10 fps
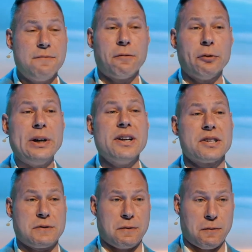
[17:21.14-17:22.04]
freed
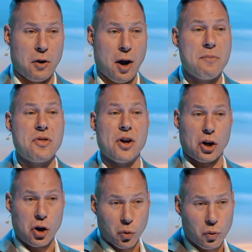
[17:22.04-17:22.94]
us from the
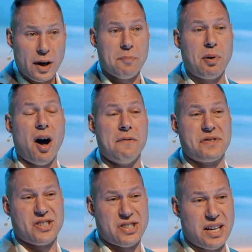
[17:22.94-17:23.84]
grip of
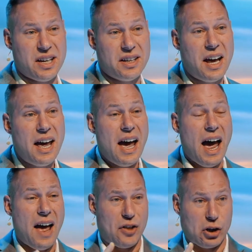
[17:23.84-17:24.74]
sin
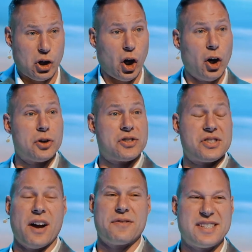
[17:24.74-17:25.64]
and the curse
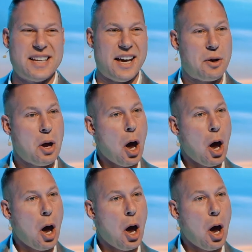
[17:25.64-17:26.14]
of sin.